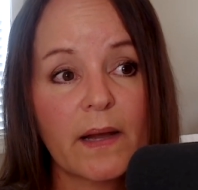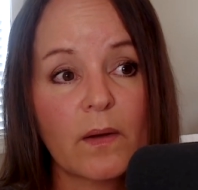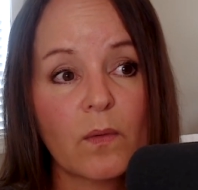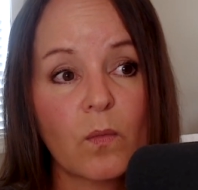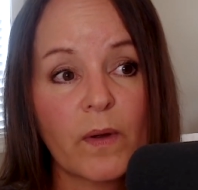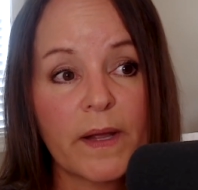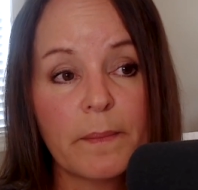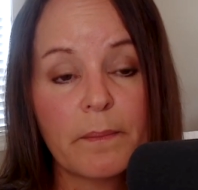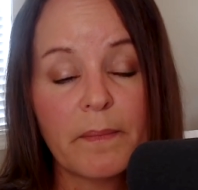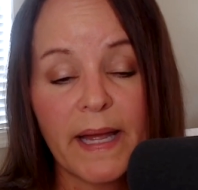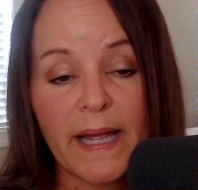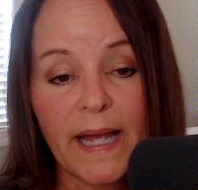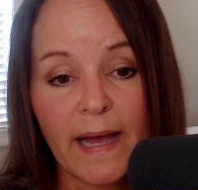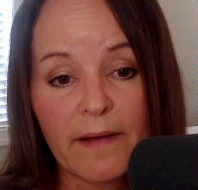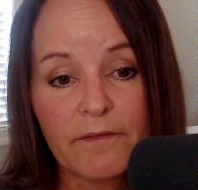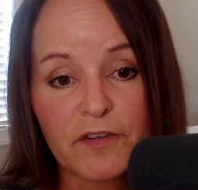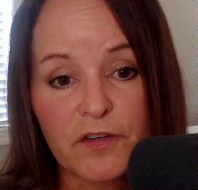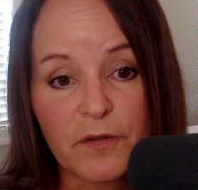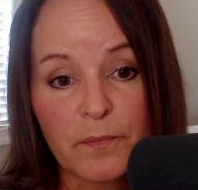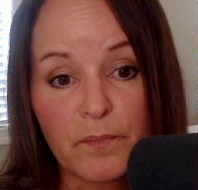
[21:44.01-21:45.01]
We may
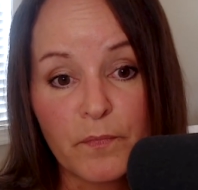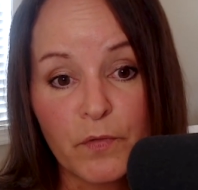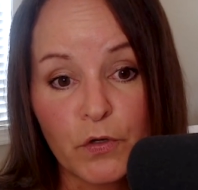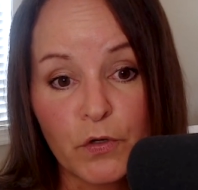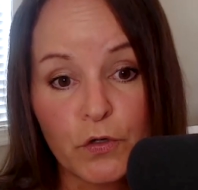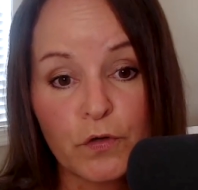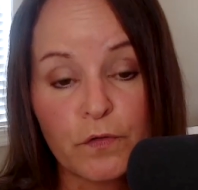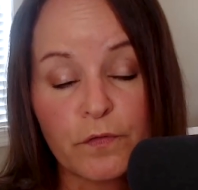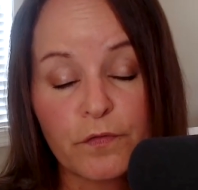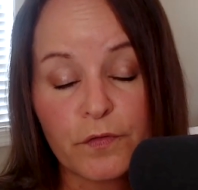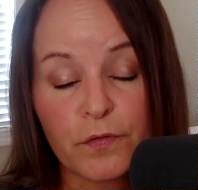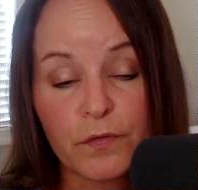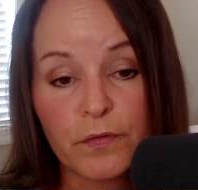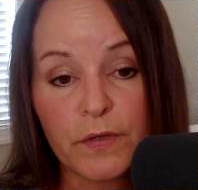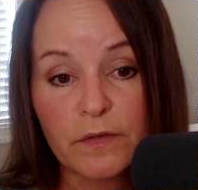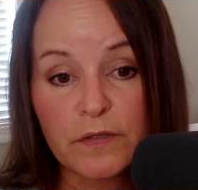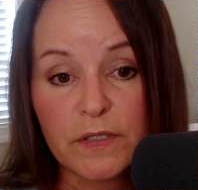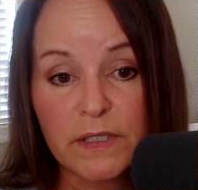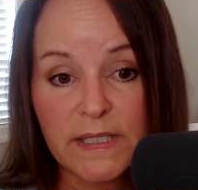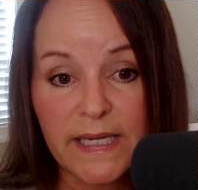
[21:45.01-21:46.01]
have to move through
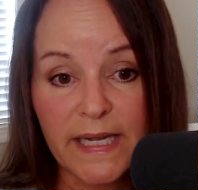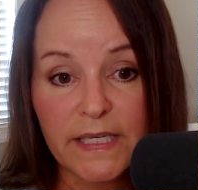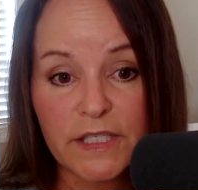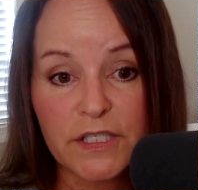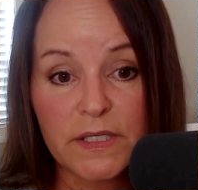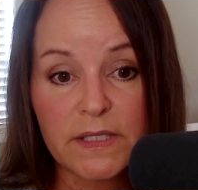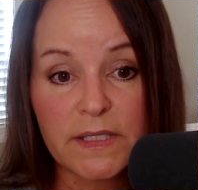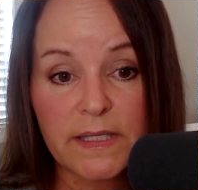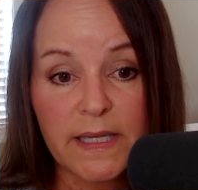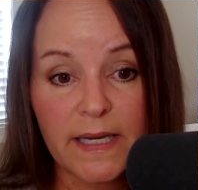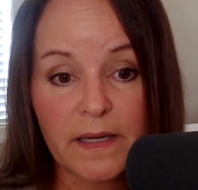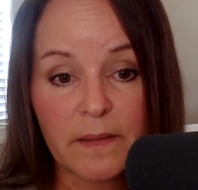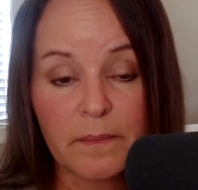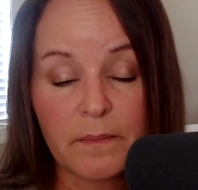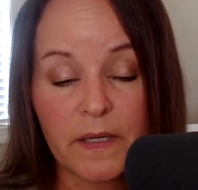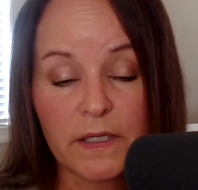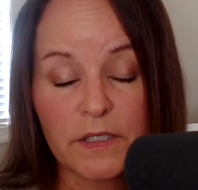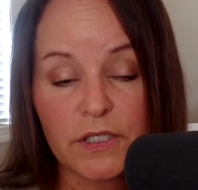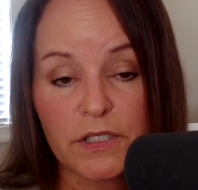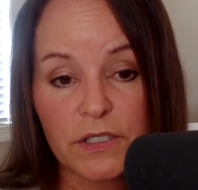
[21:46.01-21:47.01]
those stages at a
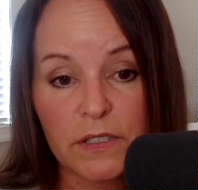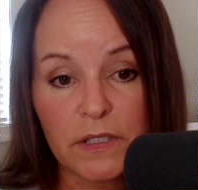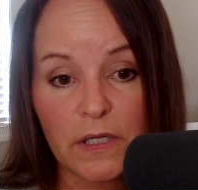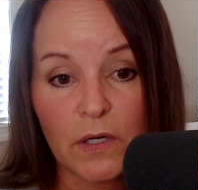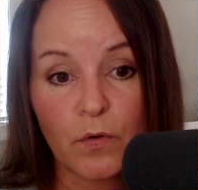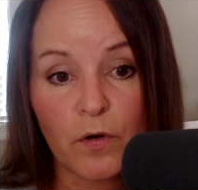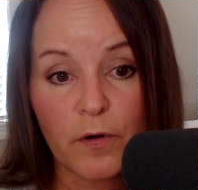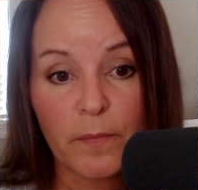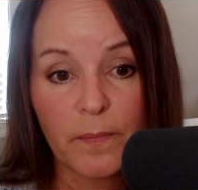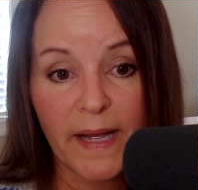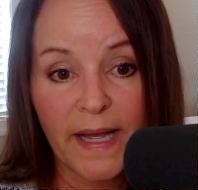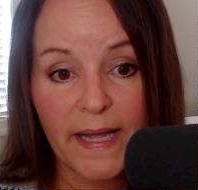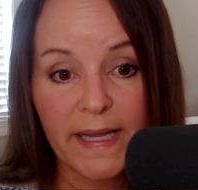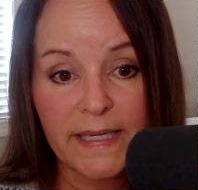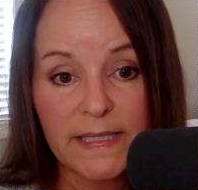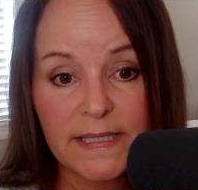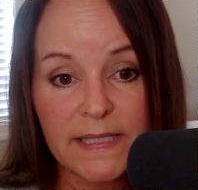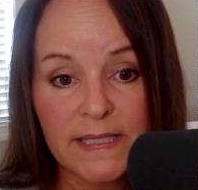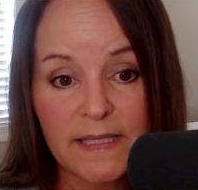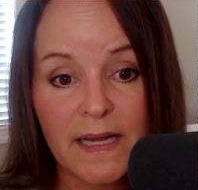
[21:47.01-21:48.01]
much slower
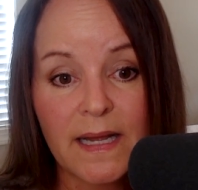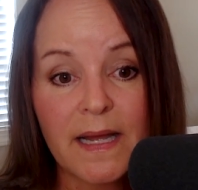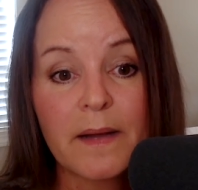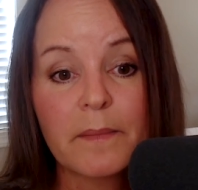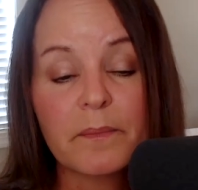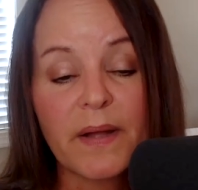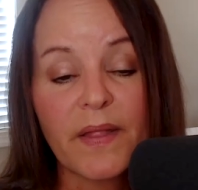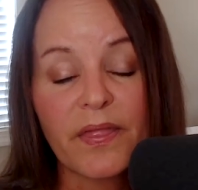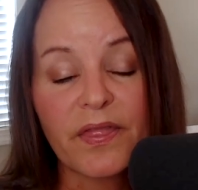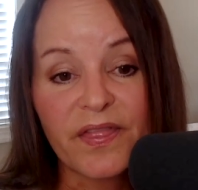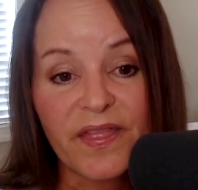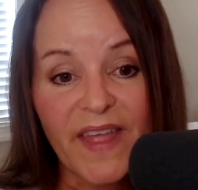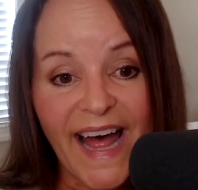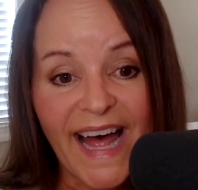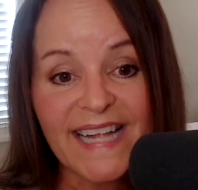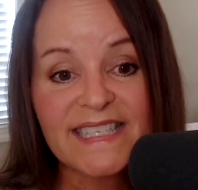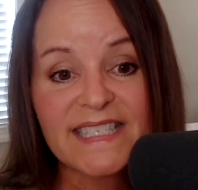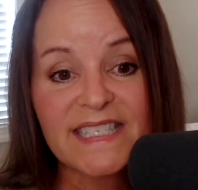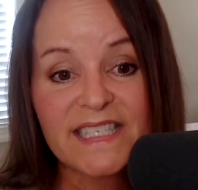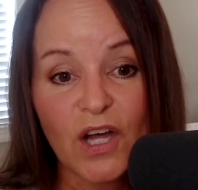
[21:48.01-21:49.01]
pace, but
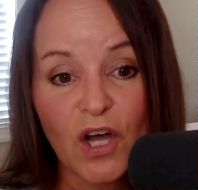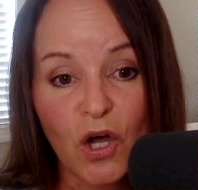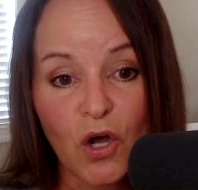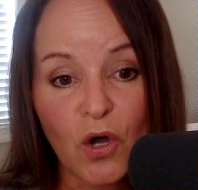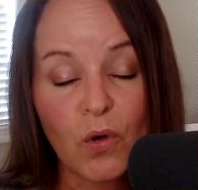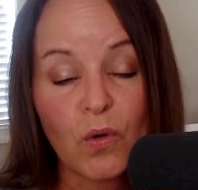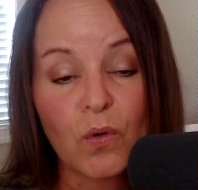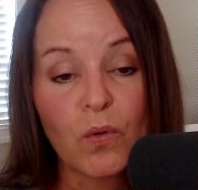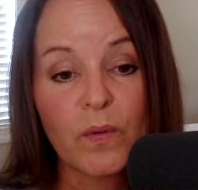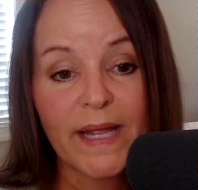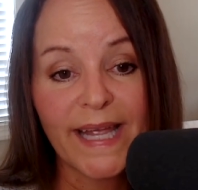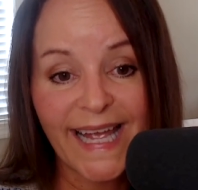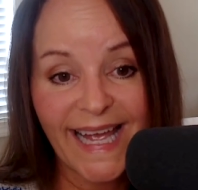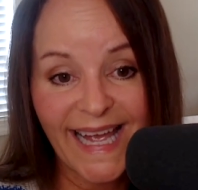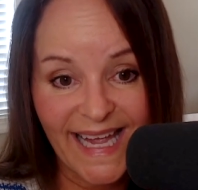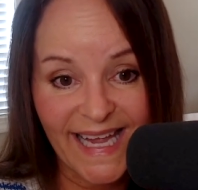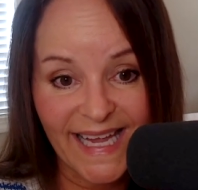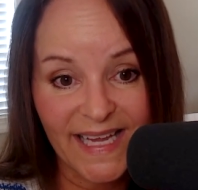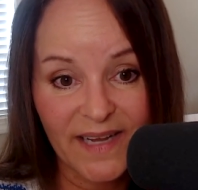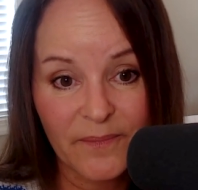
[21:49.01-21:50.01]
that's
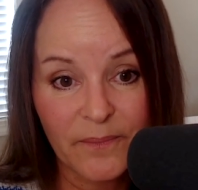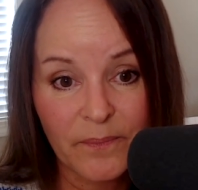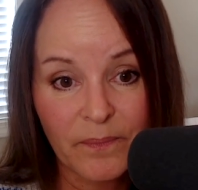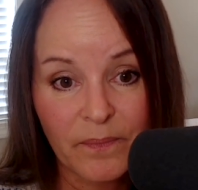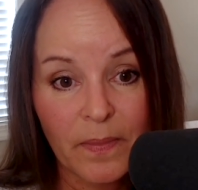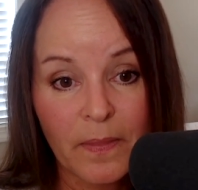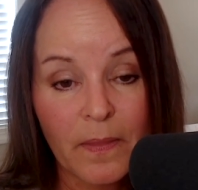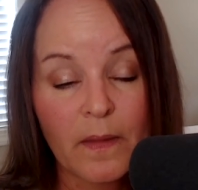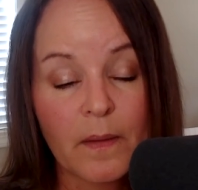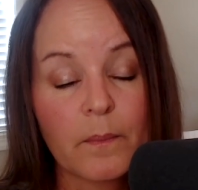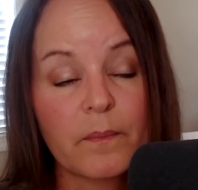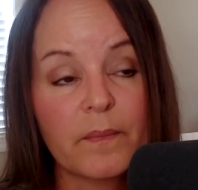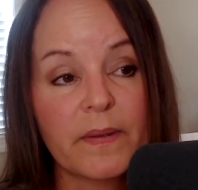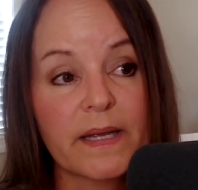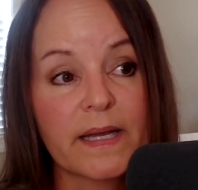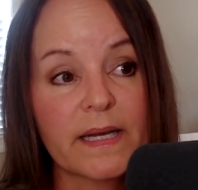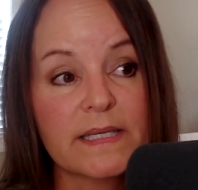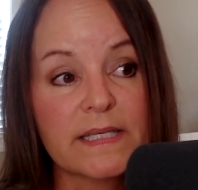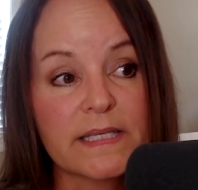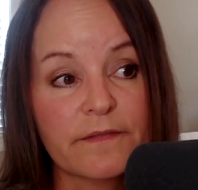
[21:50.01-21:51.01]
okay.
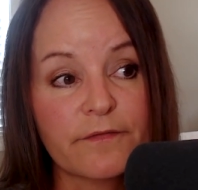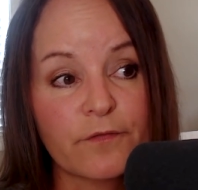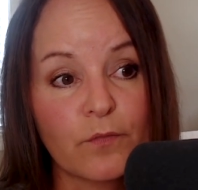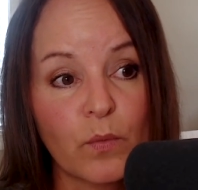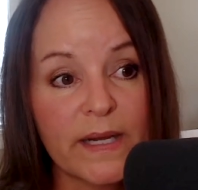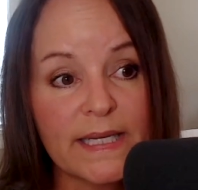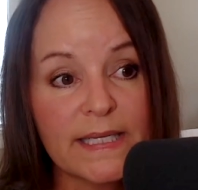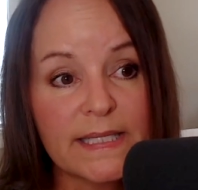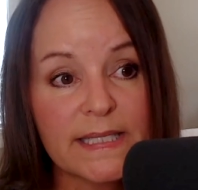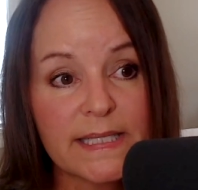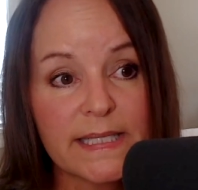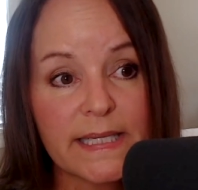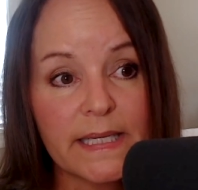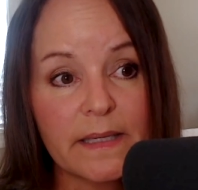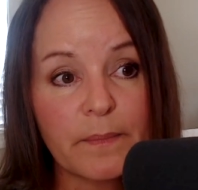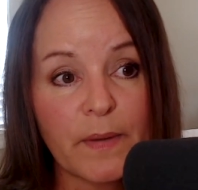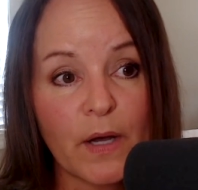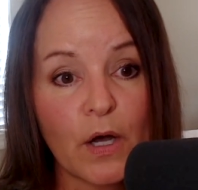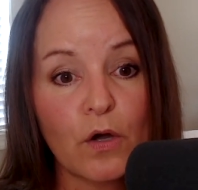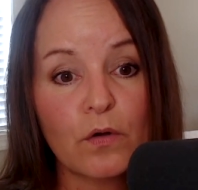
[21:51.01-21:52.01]
Because if we skip
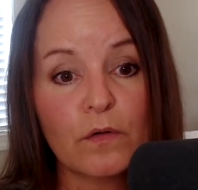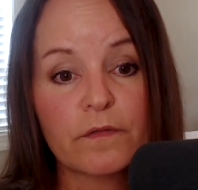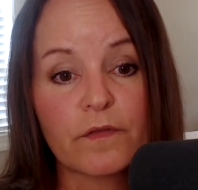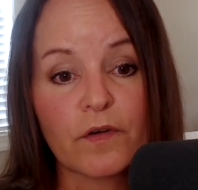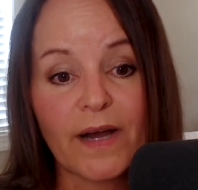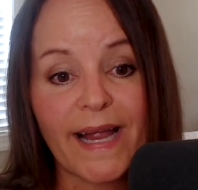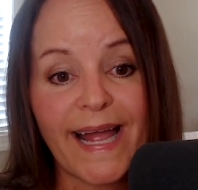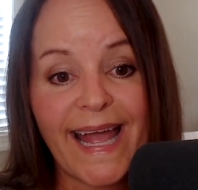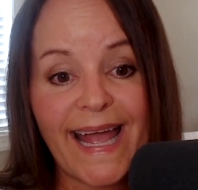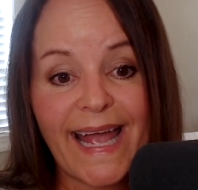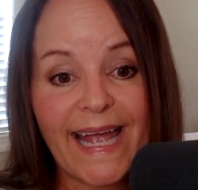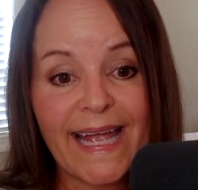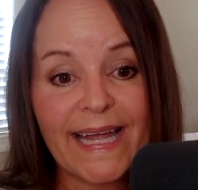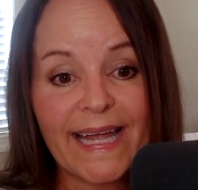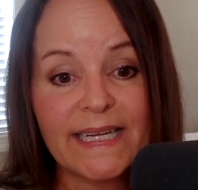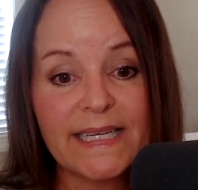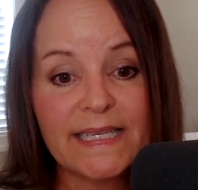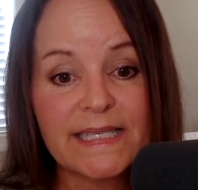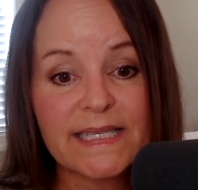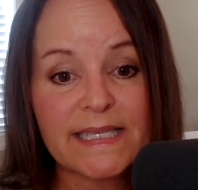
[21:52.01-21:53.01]
over
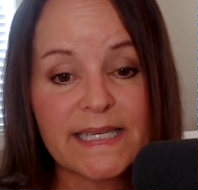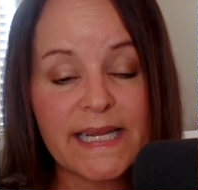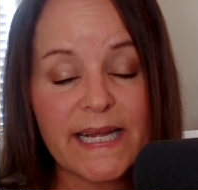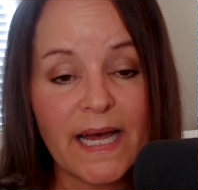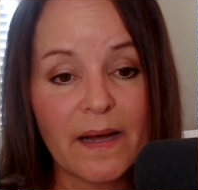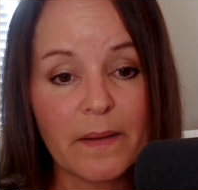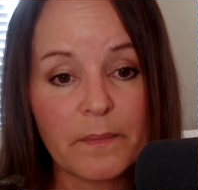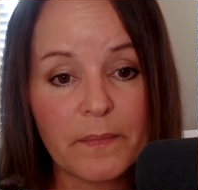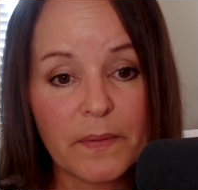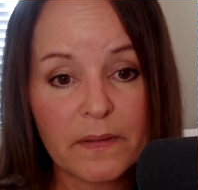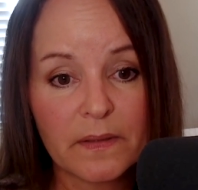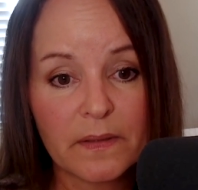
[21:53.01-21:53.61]
any step